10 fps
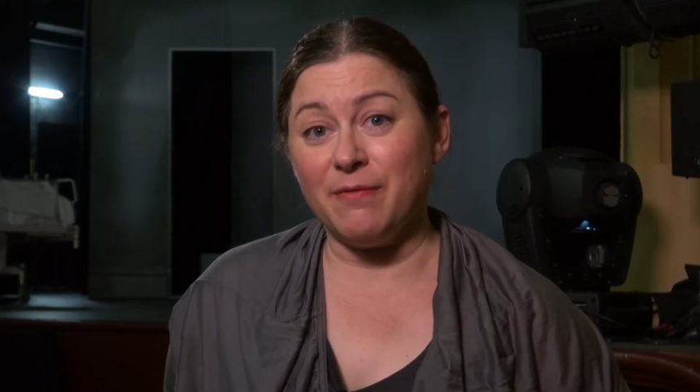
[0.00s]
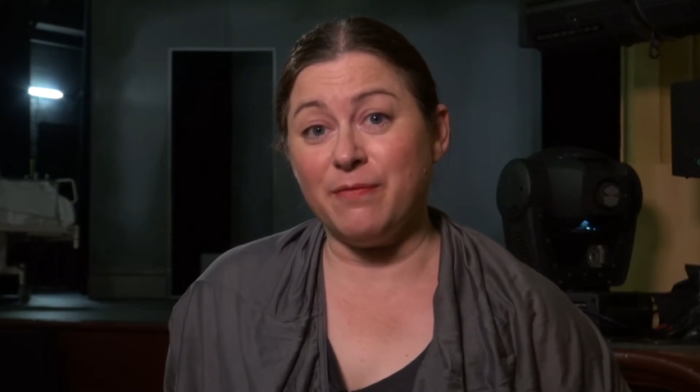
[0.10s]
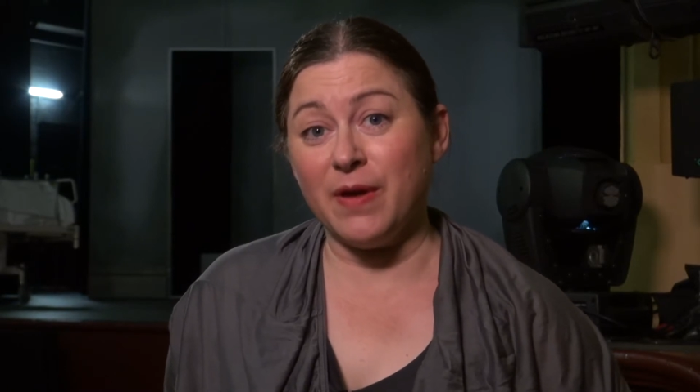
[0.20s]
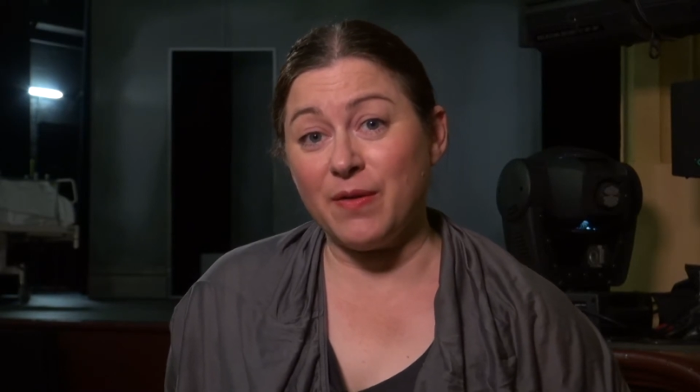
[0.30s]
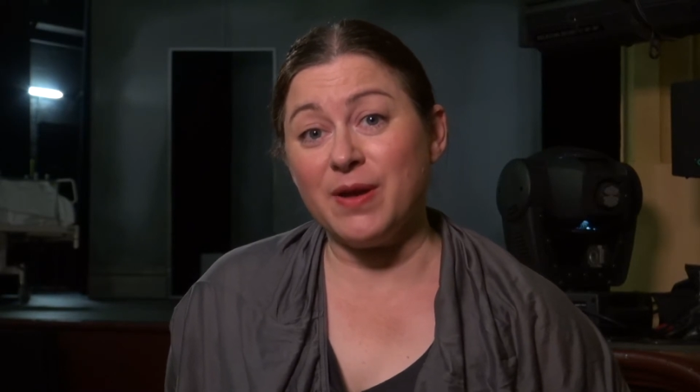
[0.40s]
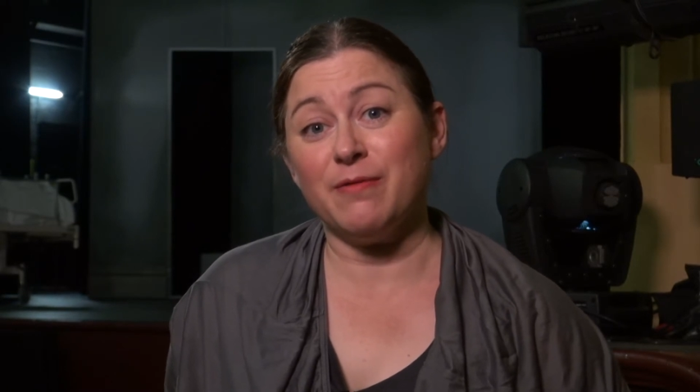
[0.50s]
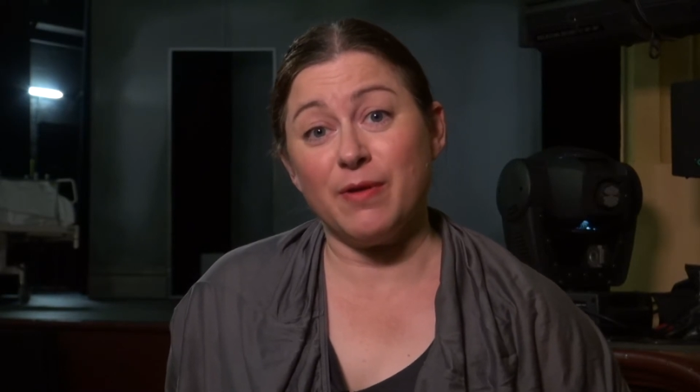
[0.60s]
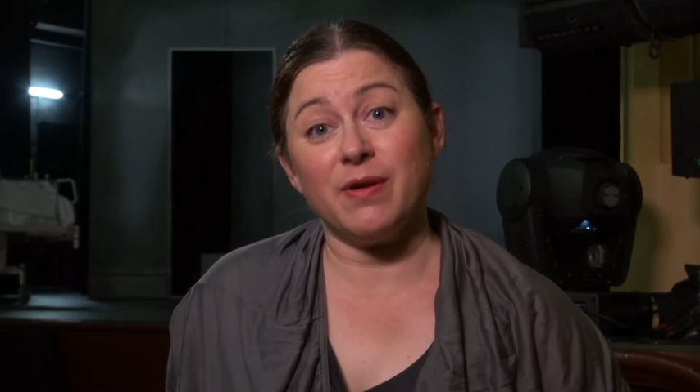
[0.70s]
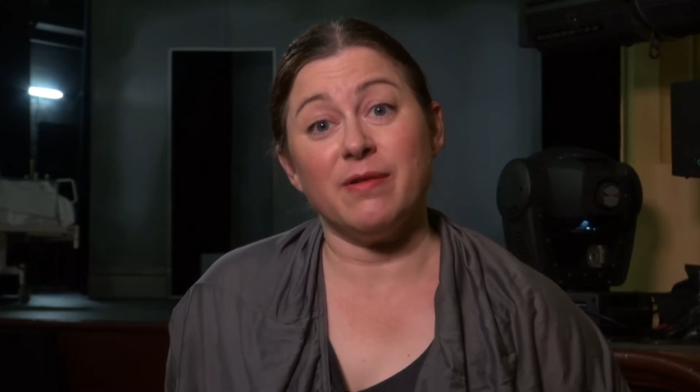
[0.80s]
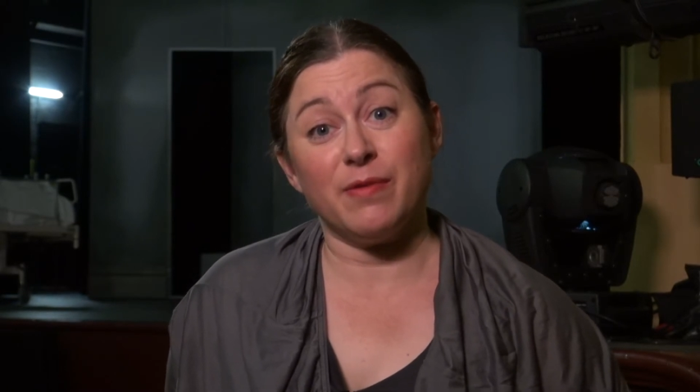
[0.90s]
very,
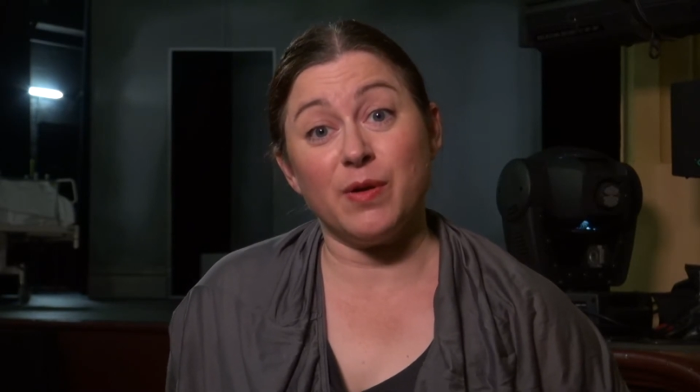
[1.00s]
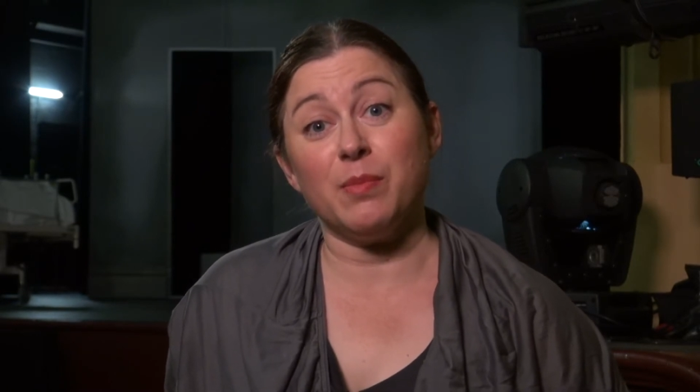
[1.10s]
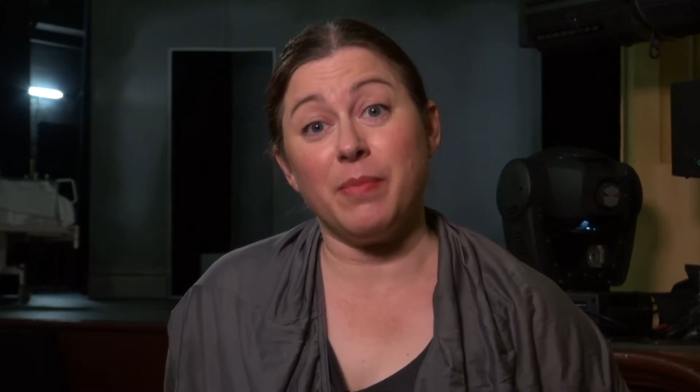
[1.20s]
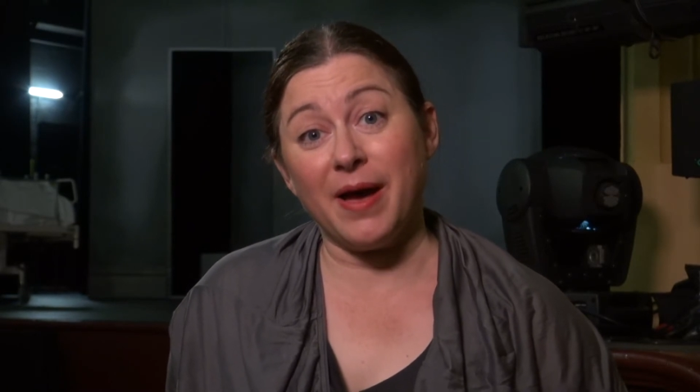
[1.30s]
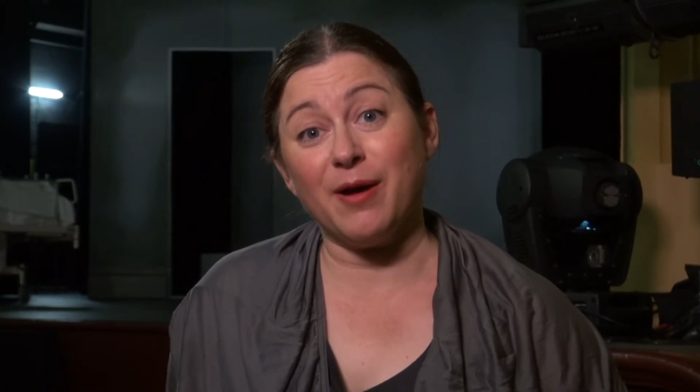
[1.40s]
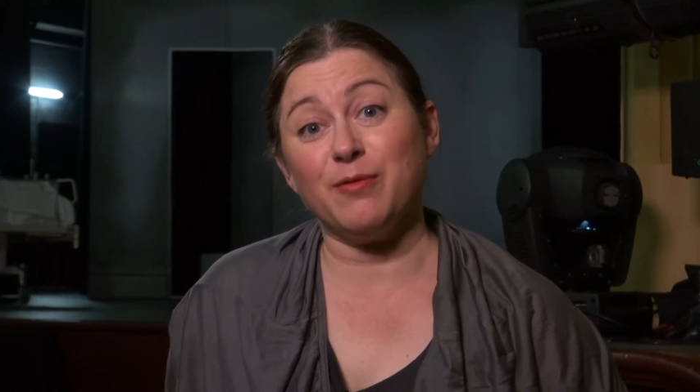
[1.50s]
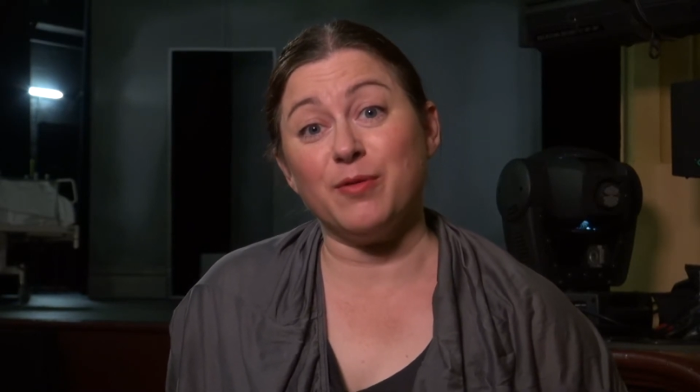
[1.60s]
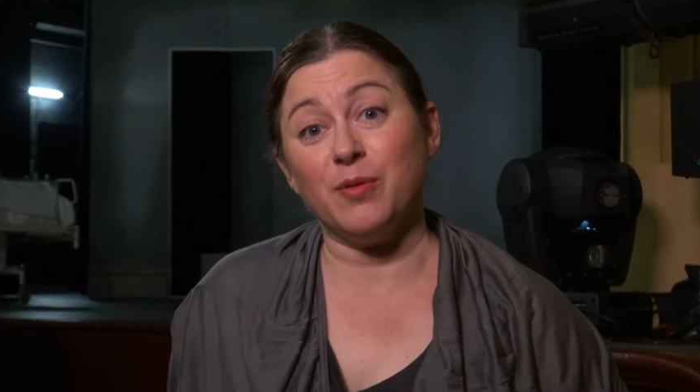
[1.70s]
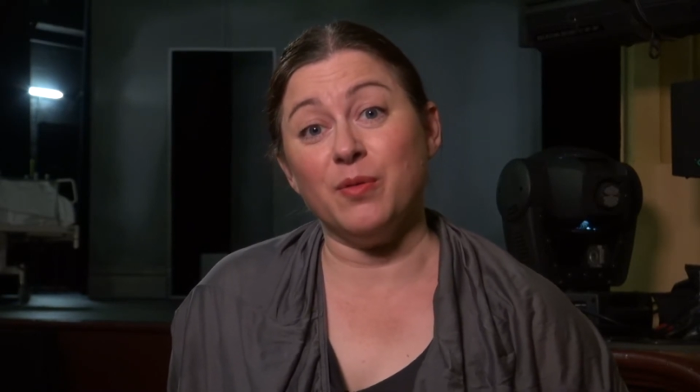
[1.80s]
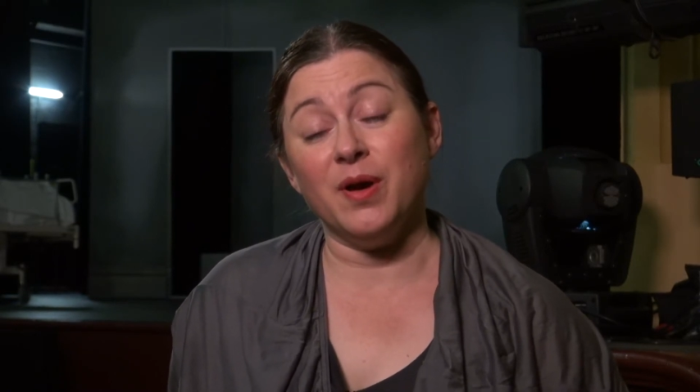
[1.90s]
very, very powerful